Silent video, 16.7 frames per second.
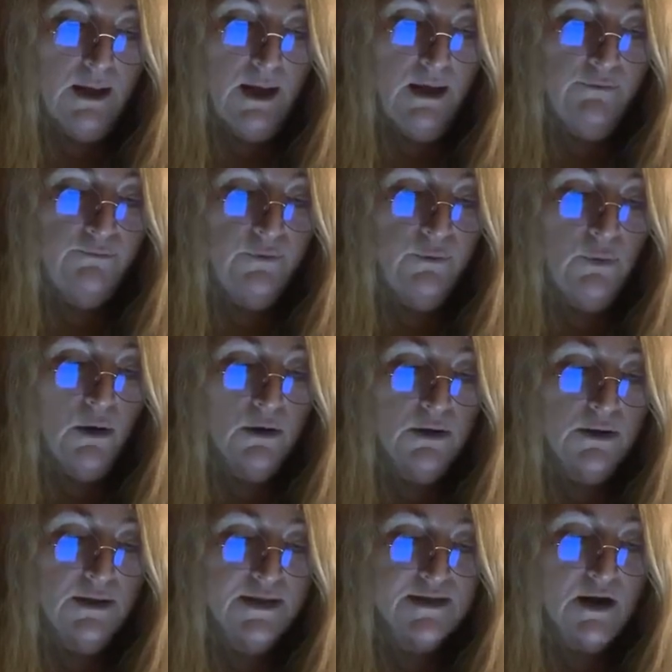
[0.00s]
Everyone
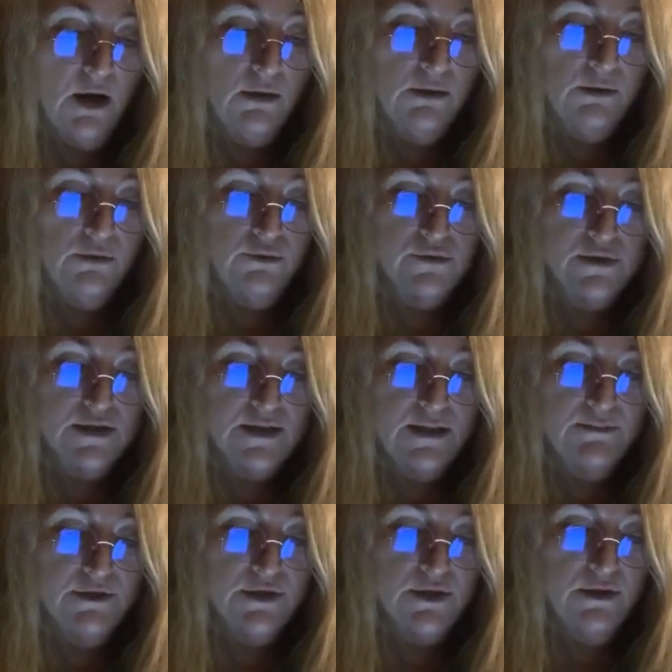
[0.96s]
and his uncle
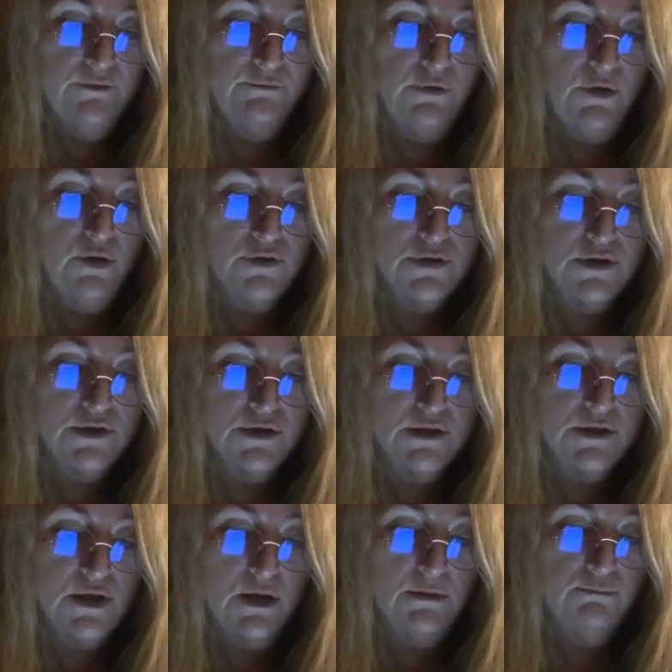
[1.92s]
seemed to have lost
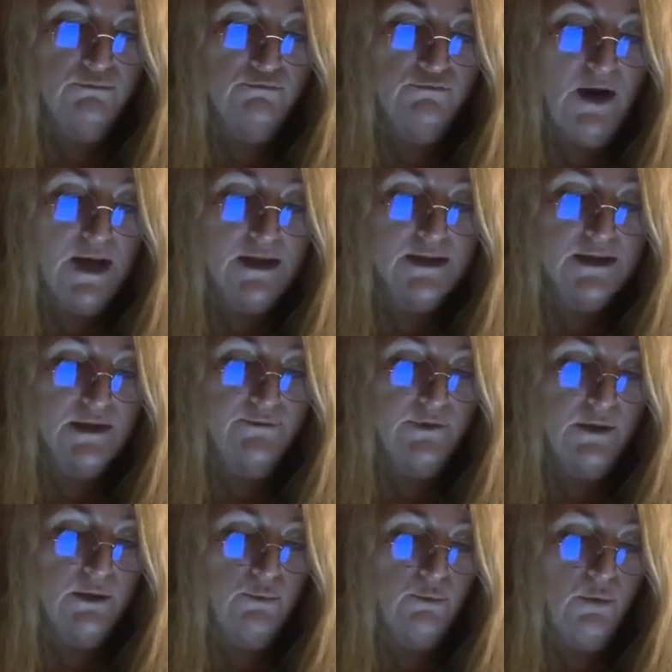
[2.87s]
some relative
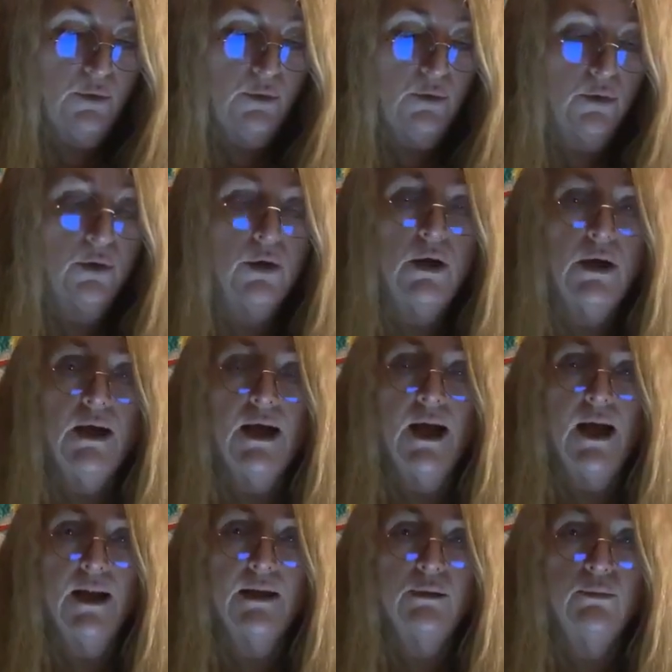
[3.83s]
in the war,
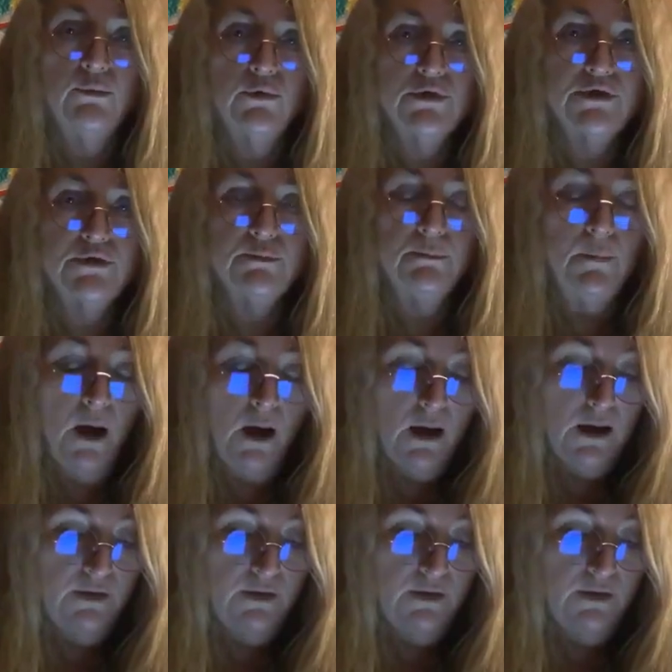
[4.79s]
and it was my